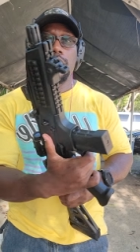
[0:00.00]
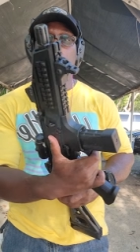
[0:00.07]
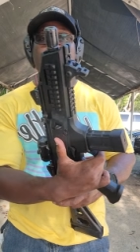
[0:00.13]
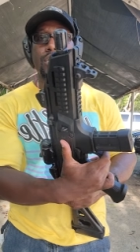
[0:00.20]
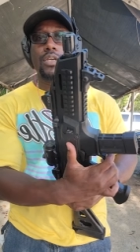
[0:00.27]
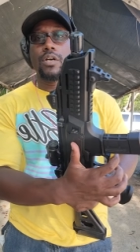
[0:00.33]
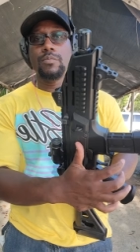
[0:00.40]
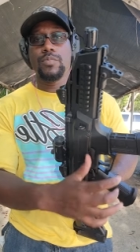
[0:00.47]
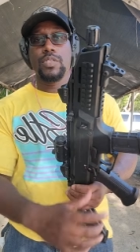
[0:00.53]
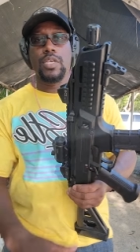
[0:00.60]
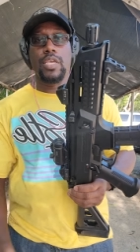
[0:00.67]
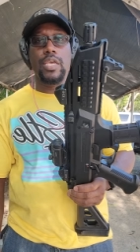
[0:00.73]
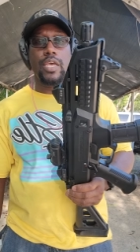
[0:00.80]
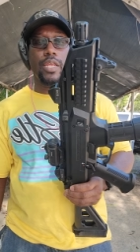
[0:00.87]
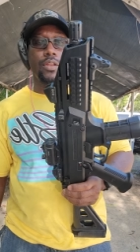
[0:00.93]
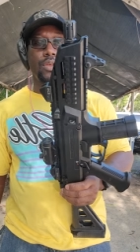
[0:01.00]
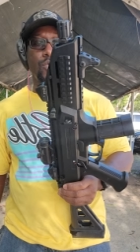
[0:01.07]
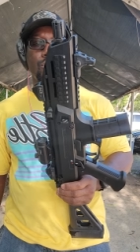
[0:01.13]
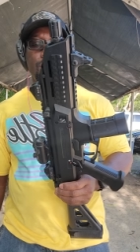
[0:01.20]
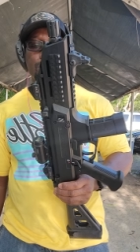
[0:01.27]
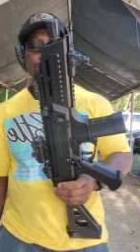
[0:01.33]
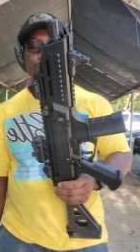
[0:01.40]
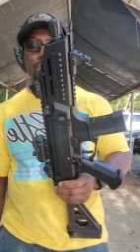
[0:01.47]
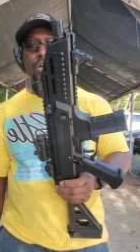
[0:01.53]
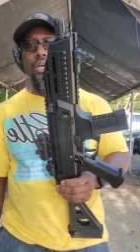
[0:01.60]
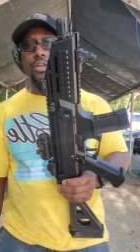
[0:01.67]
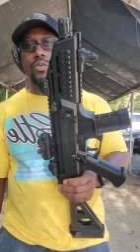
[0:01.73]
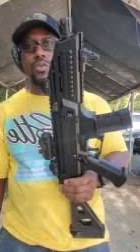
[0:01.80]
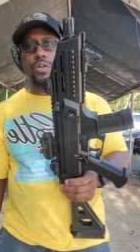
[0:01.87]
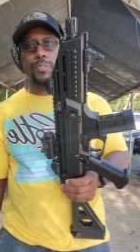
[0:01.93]
the gun comes again with a
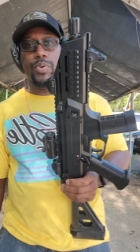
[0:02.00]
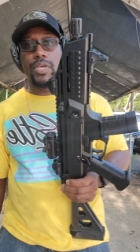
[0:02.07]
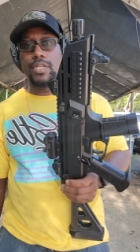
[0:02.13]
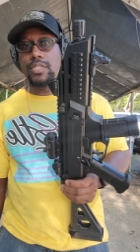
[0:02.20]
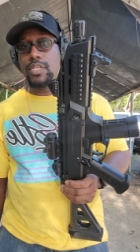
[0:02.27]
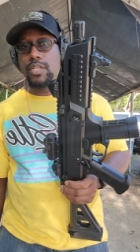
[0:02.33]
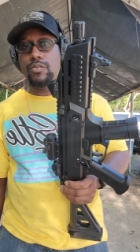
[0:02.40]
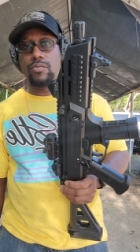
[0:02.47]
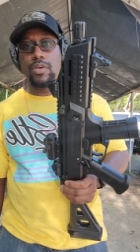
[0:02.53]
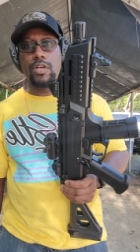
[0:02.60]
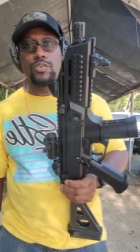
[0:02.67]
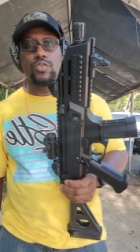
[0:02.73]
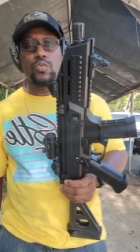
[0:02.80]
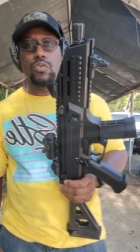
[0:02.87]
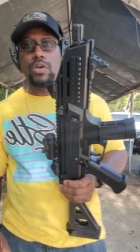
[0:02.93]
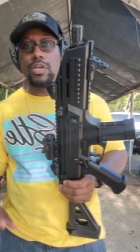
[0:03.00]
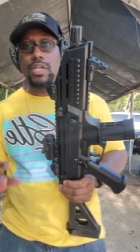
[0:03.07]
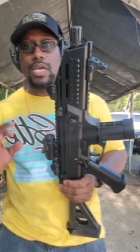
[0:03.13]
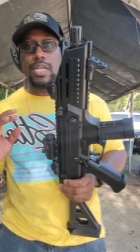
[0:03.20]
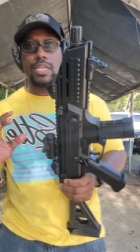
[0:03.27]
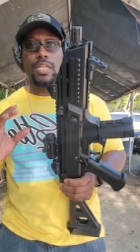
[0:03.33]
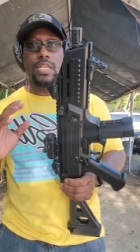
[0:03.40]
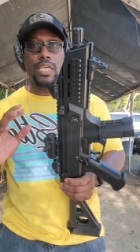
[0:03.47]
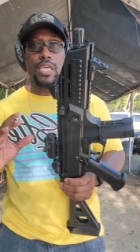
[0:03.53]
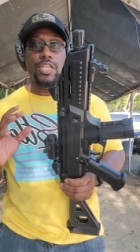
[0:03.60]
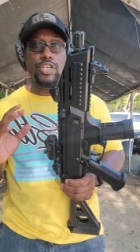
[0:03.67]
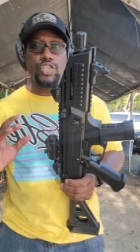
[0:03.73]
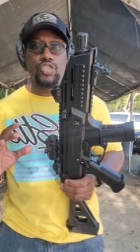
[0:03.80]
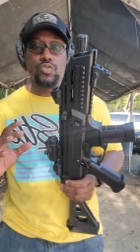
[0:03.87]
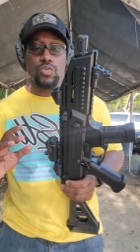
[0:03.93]
ton load of Picatinny rail you are not in
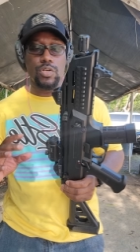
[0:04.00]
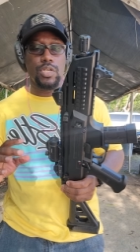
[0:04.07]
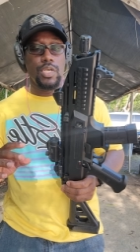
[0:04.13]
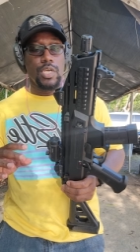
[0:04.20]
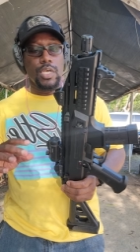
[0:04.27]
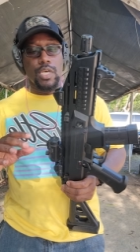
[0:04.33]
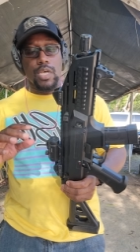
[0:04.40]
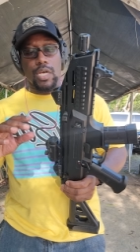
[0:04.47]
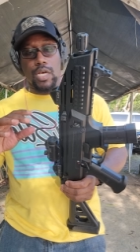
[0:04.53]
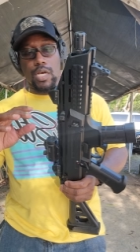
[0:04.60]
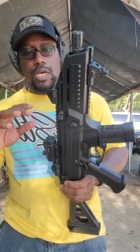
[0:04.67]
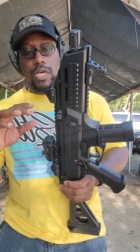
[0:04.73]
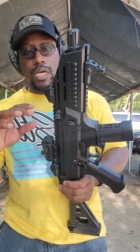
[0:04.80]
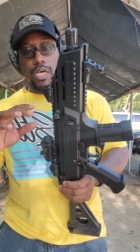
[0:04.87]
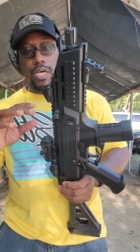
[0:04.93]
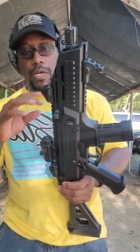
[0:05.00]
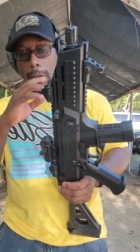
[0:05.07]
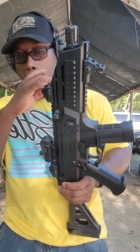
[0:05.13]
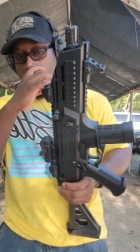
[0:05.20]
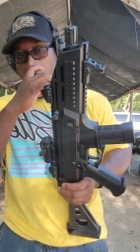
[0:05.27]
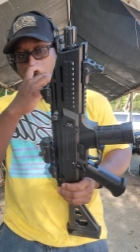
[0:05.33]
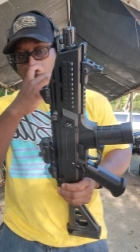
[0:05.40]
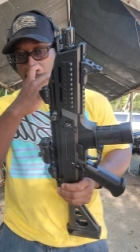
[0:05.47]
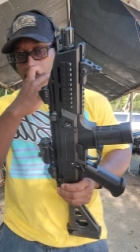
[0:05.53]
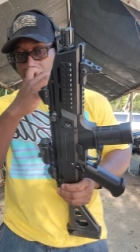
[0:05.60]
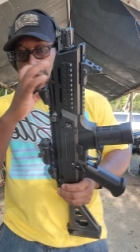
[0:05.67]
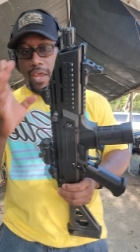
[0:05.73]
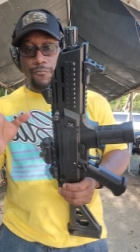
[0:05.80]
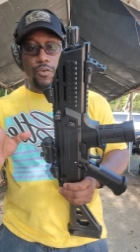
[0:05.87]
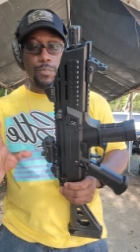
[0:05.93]
any short uh, uh, uh
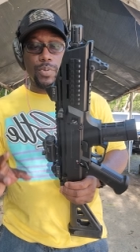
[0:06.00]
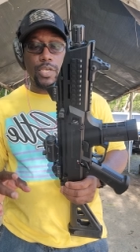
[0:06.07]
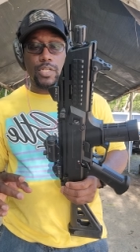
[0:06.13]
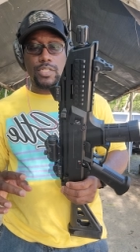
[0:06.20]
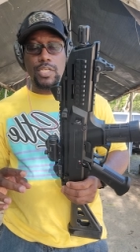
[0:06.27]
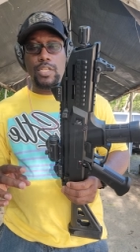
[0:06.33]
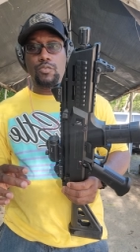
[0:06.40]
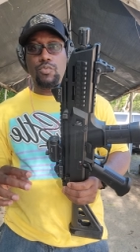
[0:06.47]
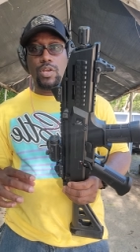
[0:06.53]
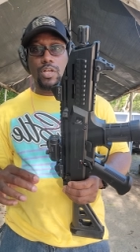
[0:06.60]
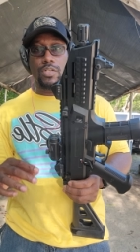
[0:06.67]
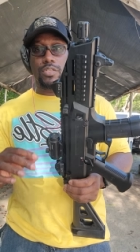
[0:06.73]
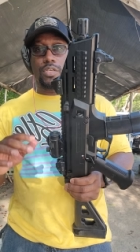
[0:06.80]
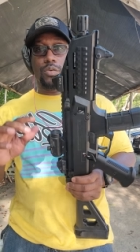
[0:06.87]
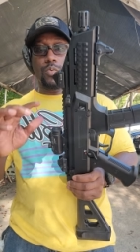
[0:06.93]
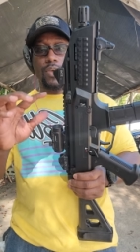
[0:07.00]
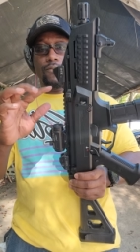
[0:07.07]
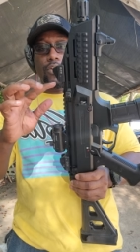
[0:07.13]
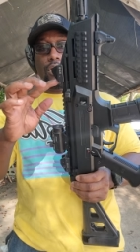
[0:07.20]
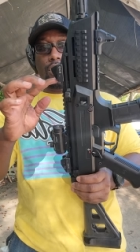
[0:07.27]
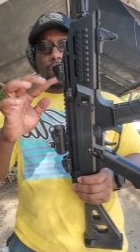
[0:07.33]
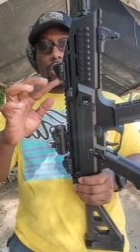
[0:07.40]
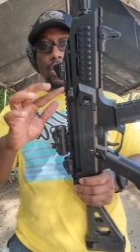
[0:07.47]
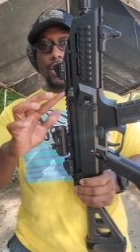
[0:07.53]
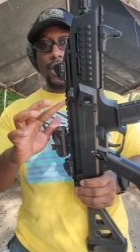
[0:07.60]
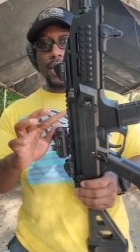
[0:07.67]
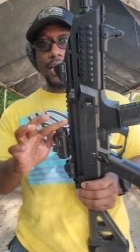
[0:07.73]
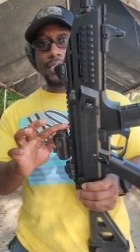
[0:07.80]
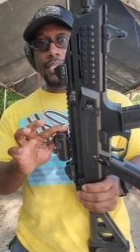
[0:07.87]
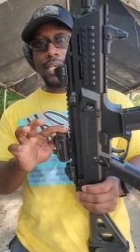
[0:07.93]
demand for Picatinny rails we have a long
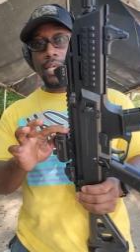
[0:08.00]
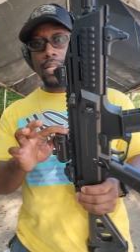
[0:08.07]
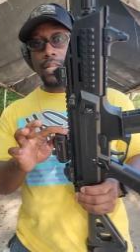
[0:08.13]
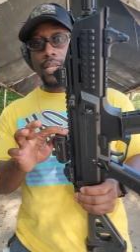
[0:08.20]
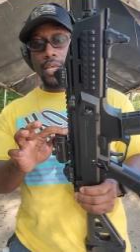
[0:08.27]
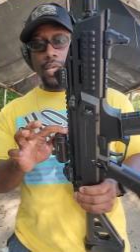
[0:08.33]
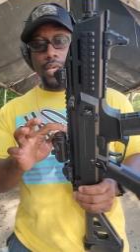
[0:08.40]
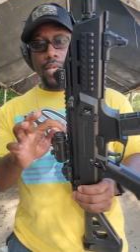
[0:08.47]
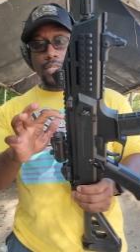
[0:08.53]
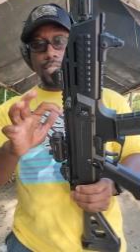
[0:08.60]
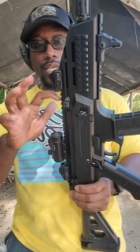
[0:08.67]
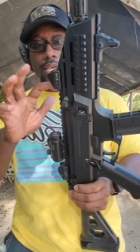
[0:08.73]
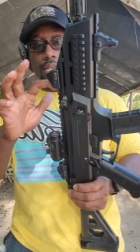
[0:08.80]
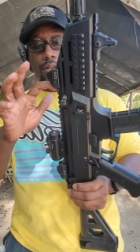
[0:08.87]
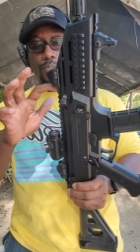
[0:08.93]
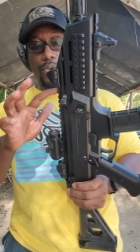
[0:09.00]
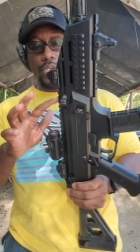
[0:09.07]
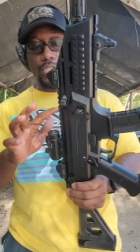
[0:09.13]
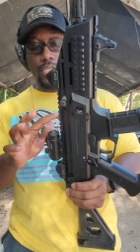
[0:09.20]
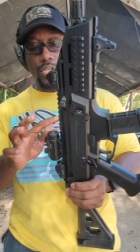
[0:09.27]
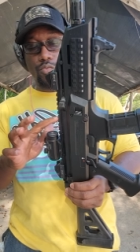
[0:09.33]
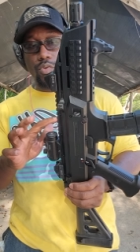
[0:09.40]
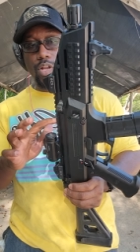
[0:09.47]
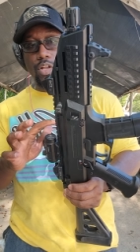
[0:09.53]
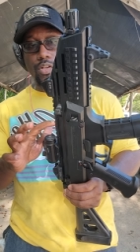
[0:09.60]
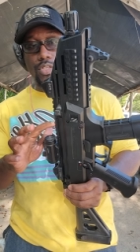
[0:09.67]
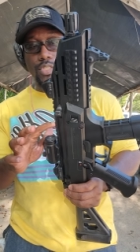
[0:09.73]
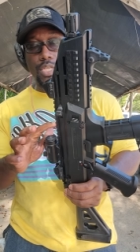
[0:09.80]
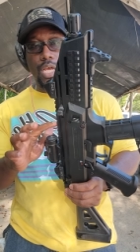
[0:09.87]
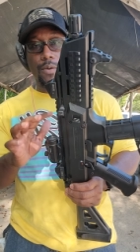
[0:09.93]
as hell as hell Picatinny rail on
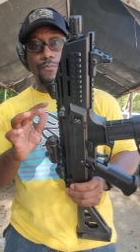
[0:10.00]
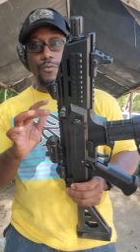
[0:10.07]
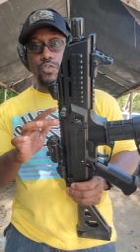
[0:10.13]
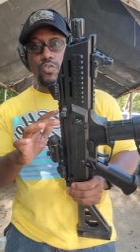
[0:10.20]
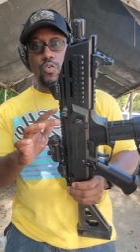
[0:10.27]
the top for